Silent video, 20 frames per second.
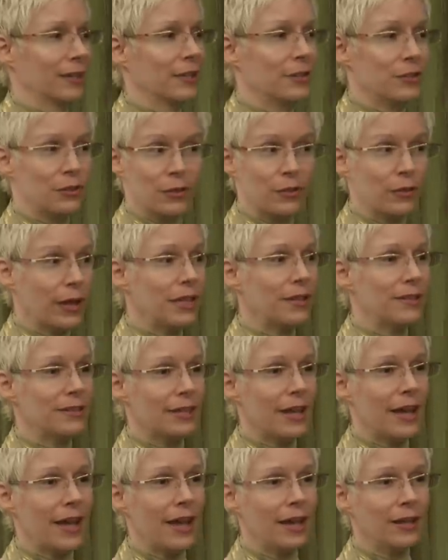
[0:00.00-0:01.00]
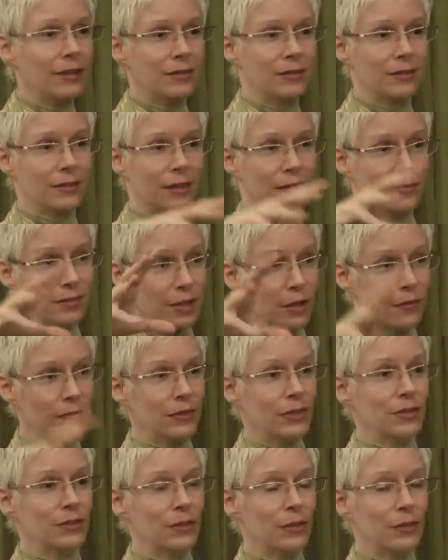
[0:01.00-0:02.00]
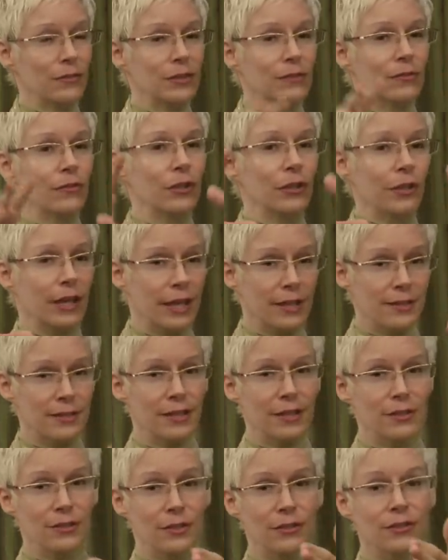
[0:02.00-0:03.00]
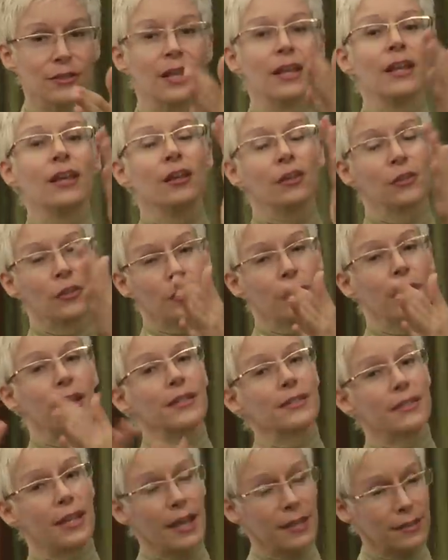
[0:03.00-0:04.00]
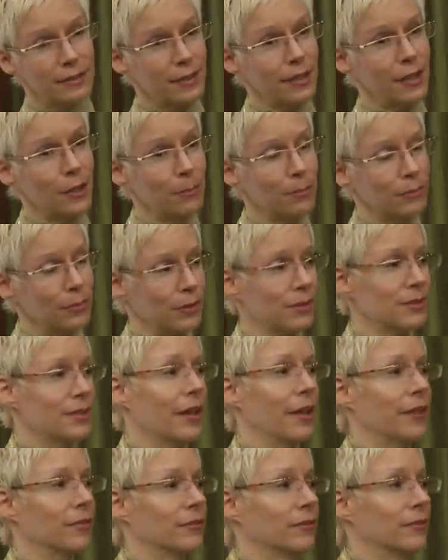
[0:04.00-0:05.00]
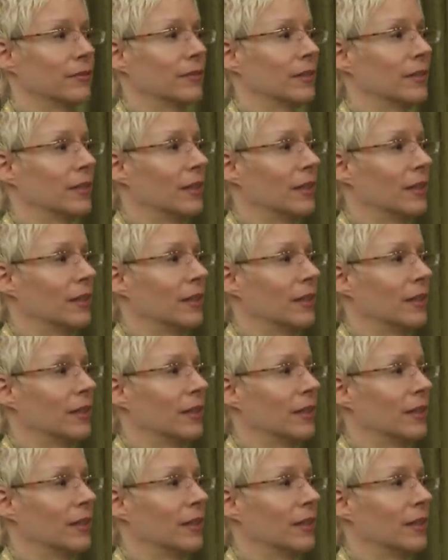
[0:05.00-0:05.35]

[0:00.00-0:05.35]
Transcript: It's the greatest act of self-service for your ancestors, the greatest act to help yourself.